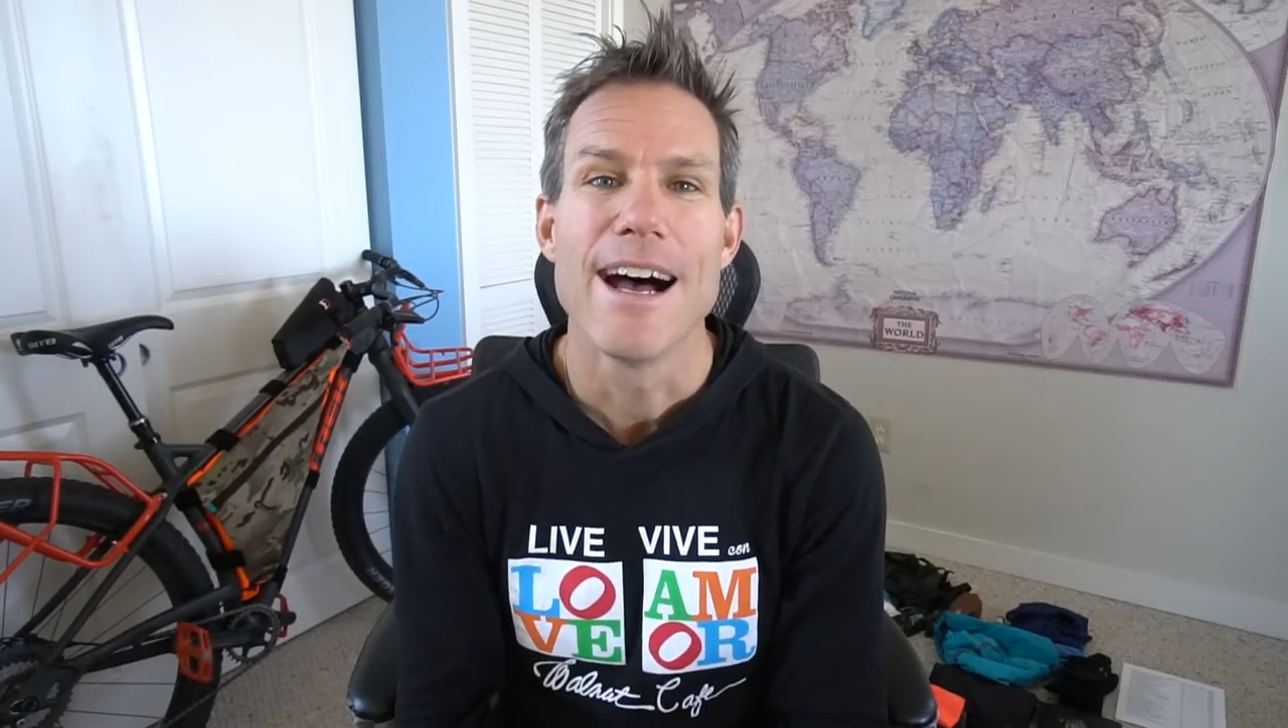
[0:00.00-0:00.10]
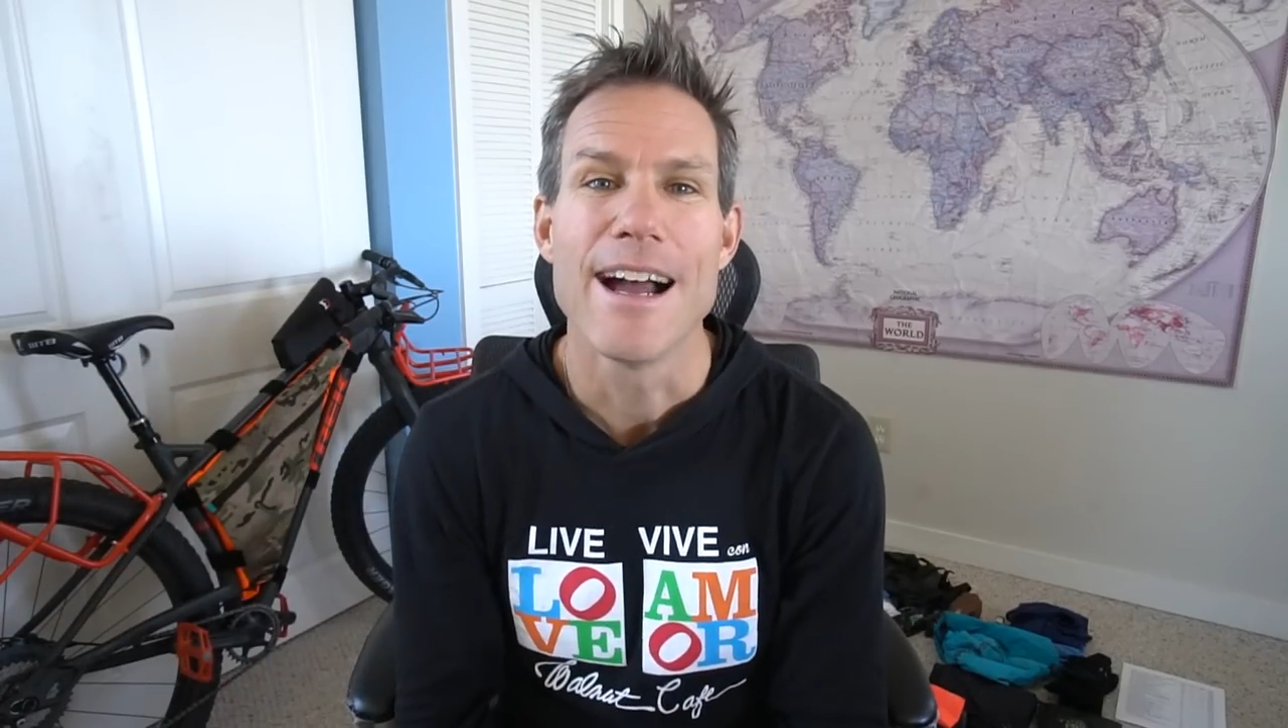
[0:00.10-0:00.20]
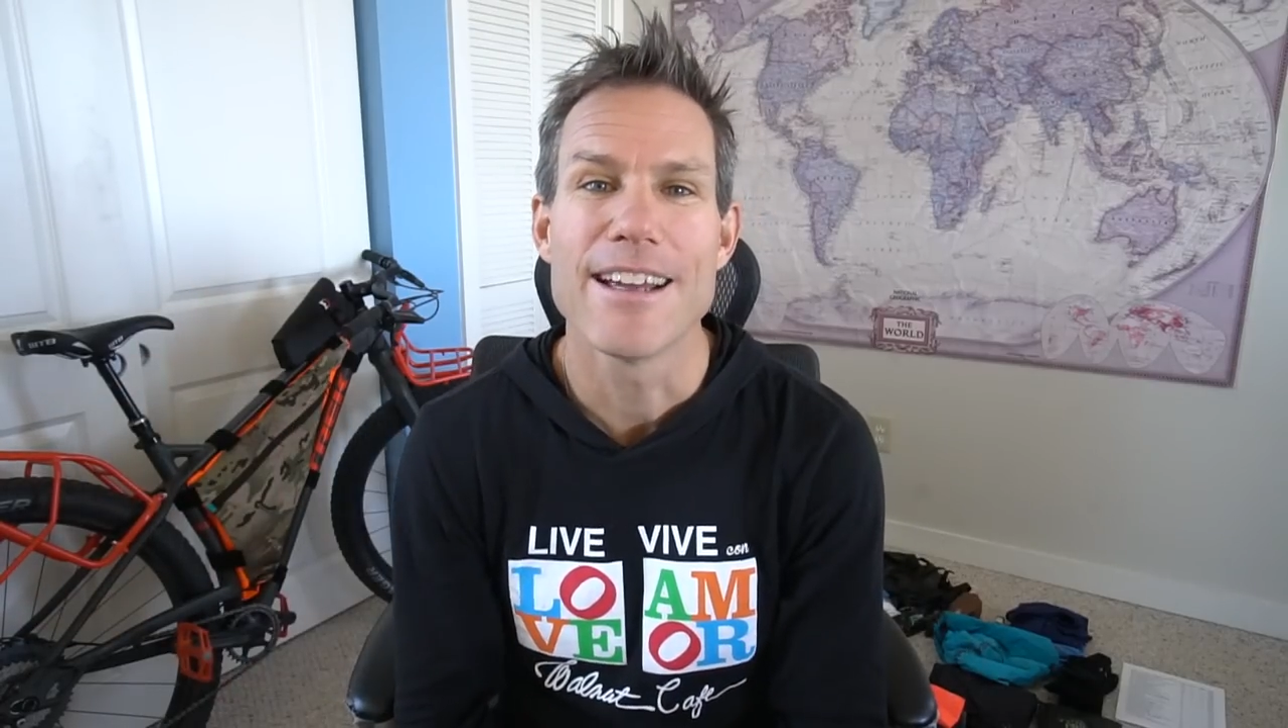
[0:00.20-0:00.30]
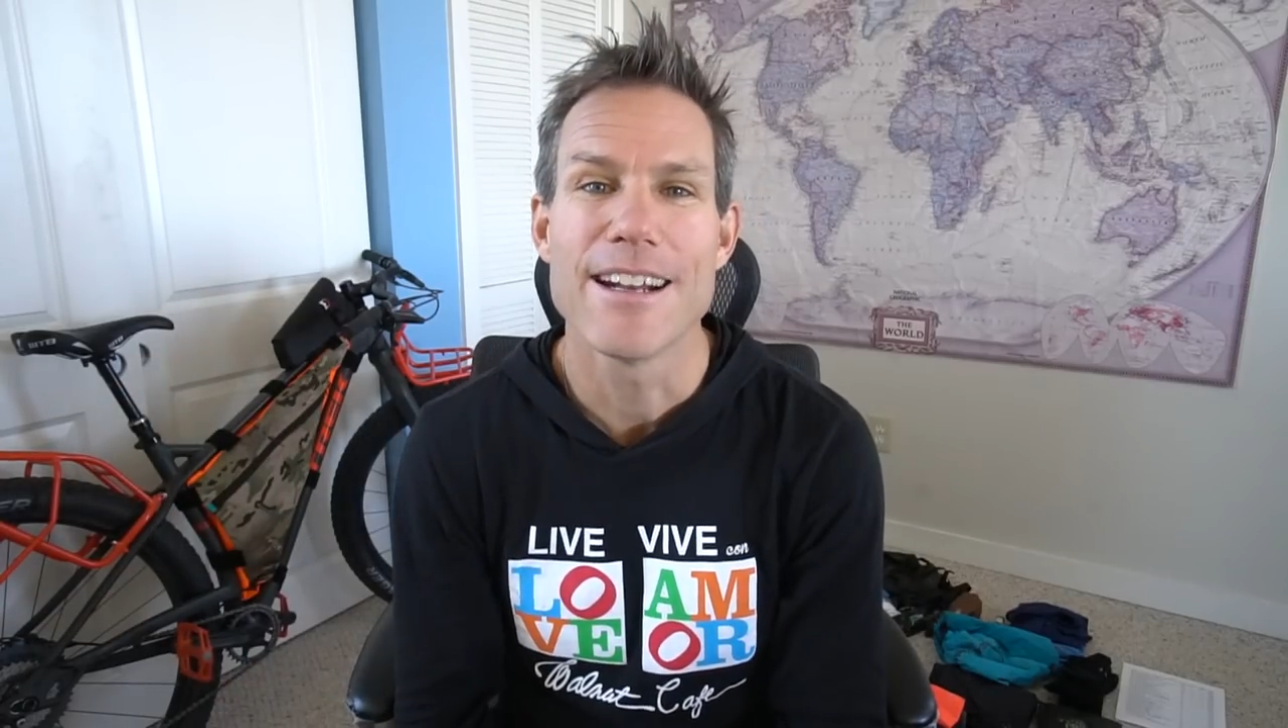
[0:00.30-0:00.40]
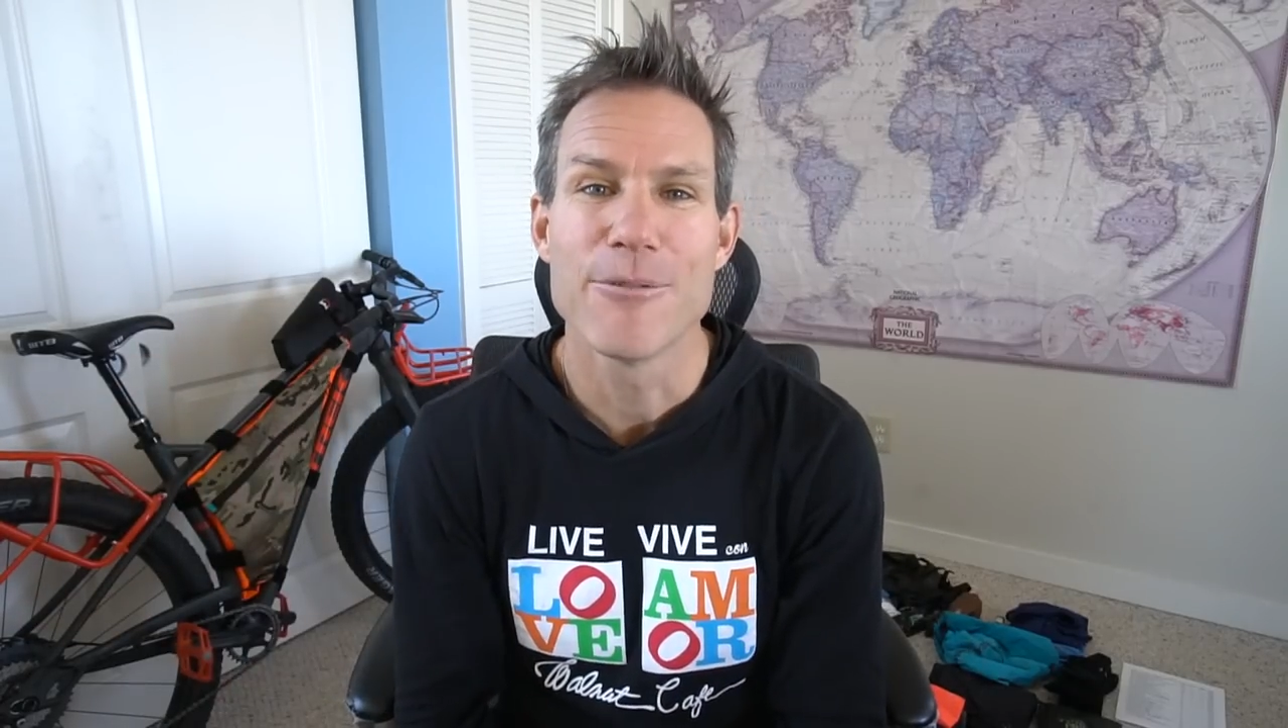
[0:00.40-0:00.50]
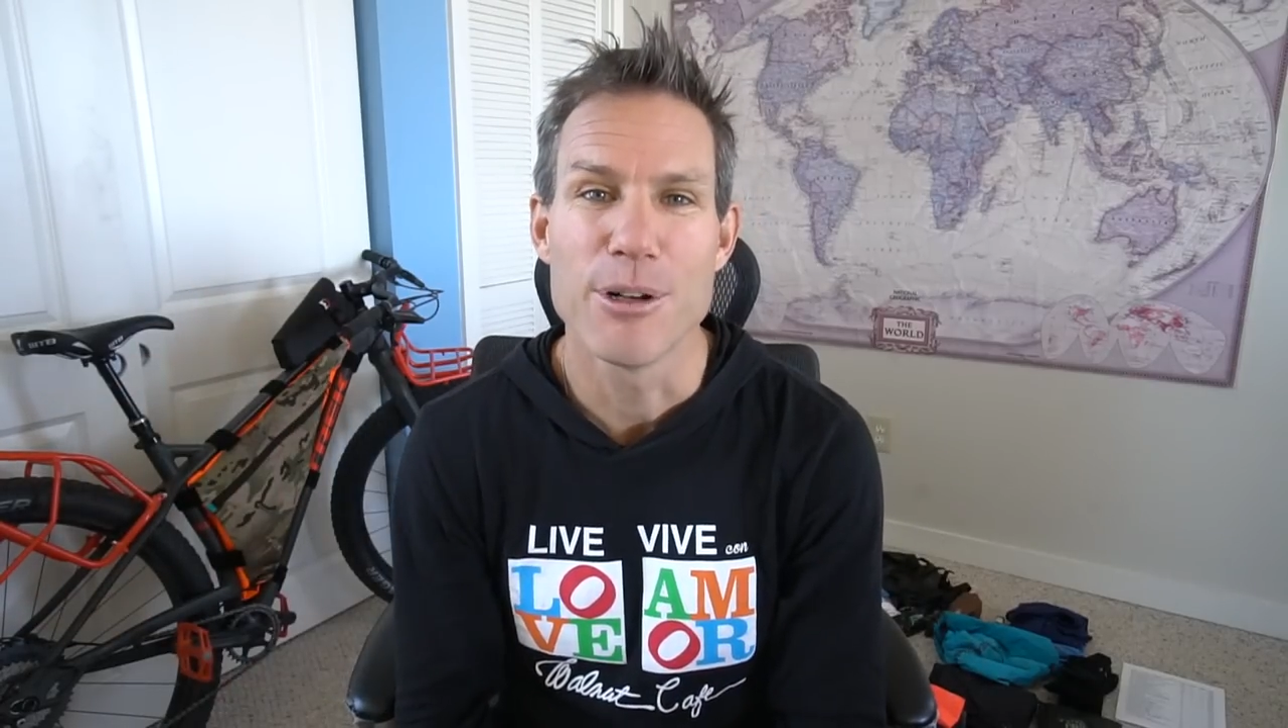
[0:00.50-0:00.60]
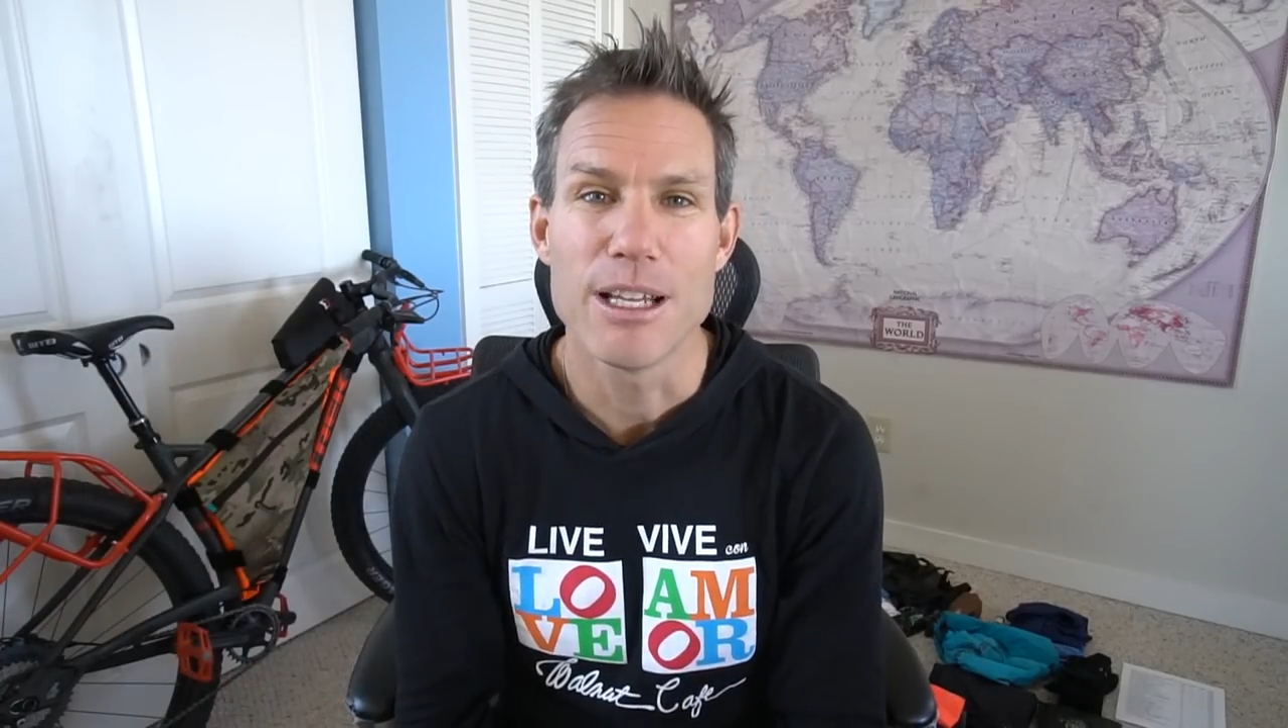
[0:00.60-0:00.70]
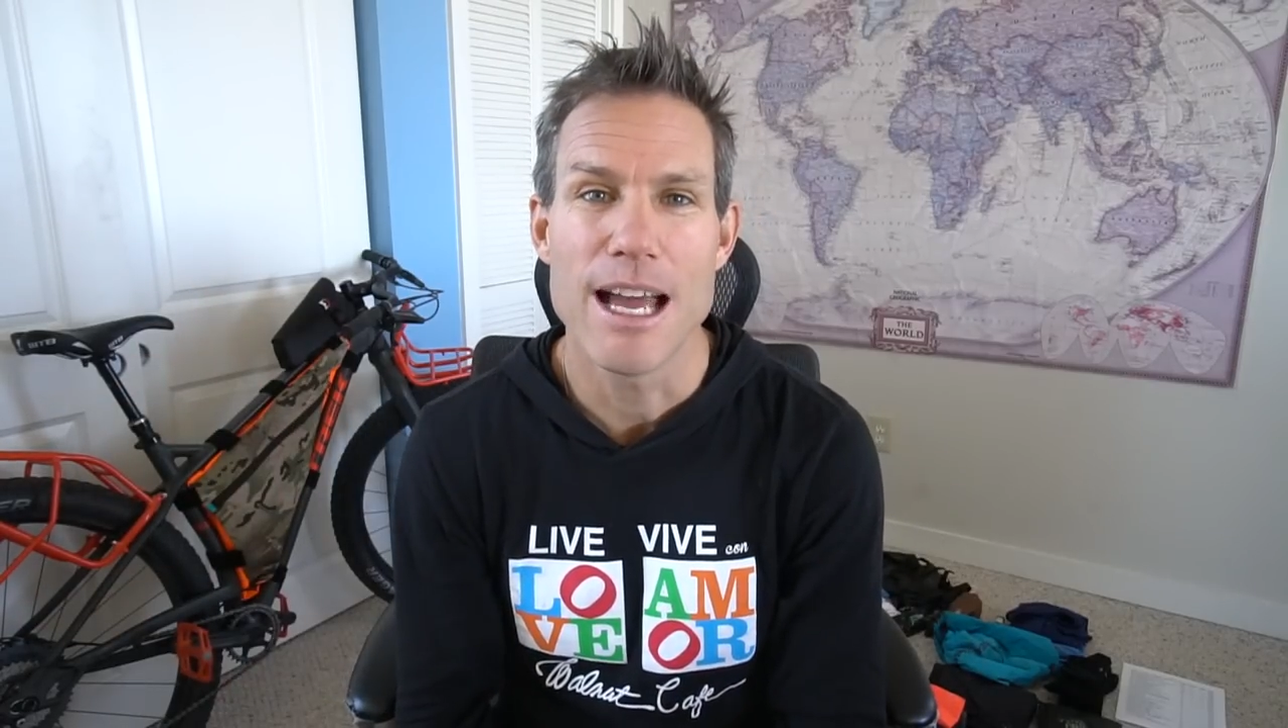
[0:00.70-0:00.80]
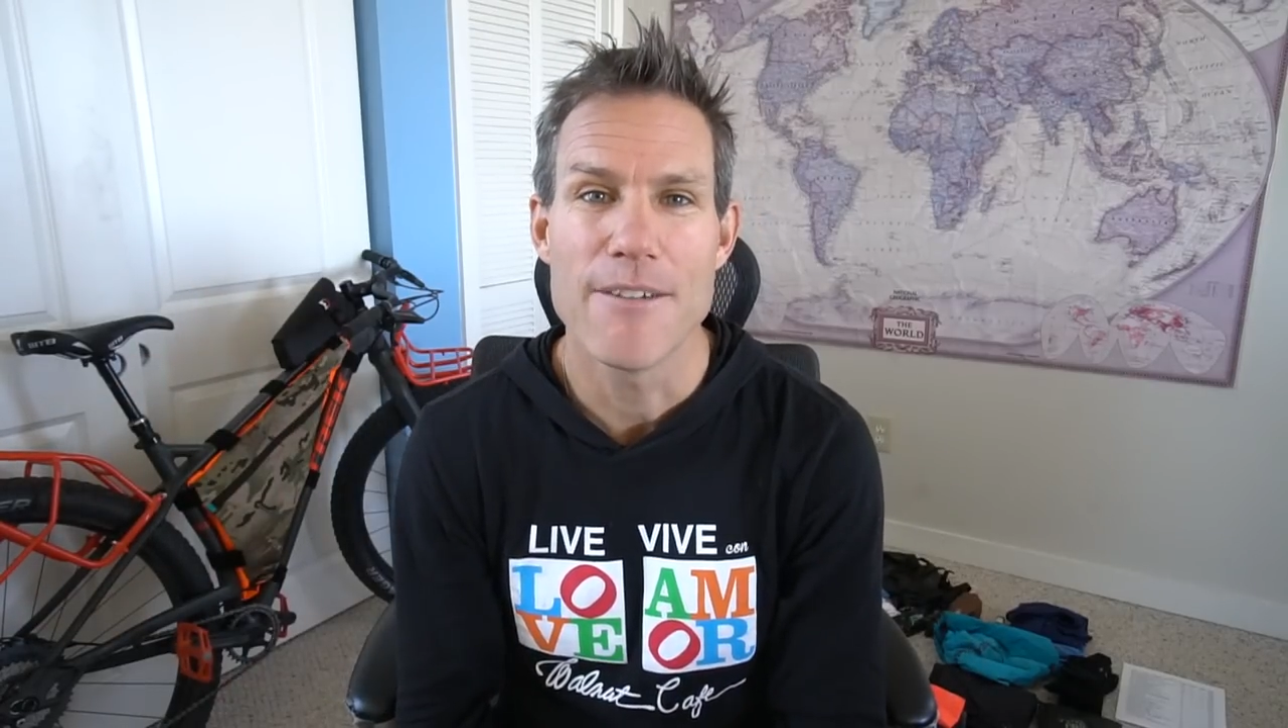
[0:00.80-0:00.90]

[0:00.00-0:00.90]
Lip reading: I'm gonna really